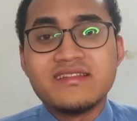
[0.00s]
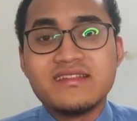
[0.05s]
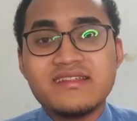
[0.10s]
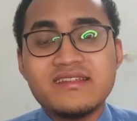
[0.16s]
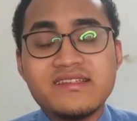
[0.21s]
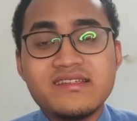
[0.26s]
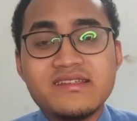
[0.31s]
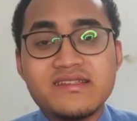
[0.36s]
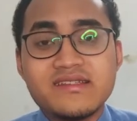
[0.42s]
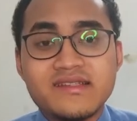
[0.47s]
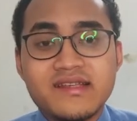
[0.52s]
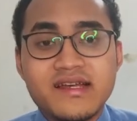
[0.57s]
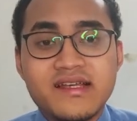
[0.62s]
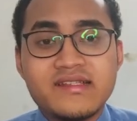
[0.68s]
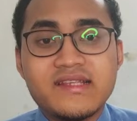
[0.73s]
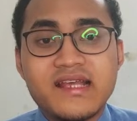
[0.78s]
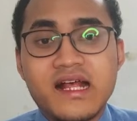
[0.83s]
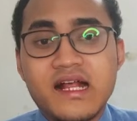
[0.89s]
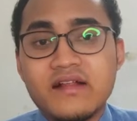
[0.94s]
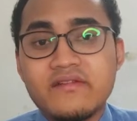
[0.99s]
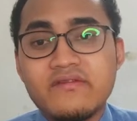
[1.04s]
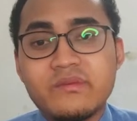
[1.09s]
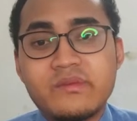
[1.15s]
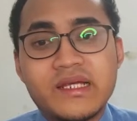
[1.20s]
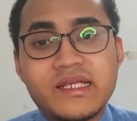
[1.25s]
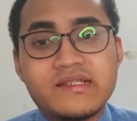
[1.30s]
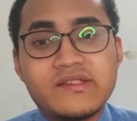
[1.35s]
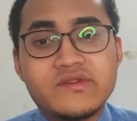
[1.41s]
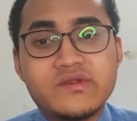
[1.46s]
Teacher assigns
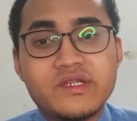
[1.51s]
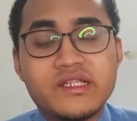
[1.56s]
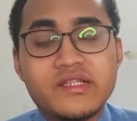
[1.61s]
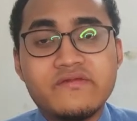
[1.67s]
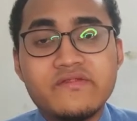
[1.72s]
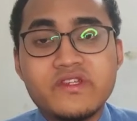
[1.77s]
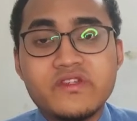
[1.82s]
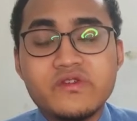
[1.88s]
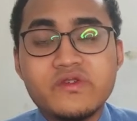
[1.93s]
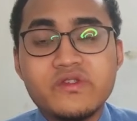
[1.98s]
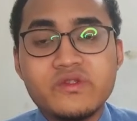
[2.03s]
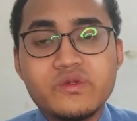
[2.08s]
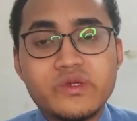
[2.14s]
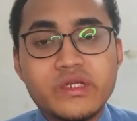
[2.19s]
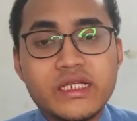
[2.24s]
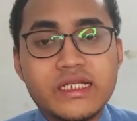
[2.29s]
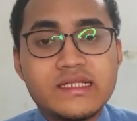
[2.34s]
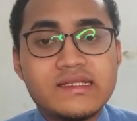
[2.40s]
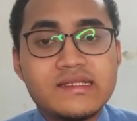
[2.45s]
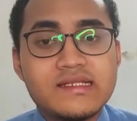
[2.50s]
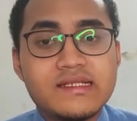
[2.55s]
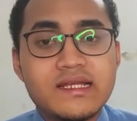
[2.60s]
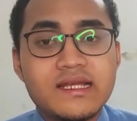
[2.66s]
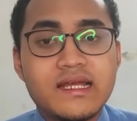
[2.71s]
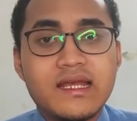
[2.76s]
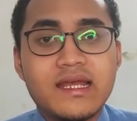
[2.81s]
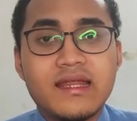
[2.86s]
alphabets to individual students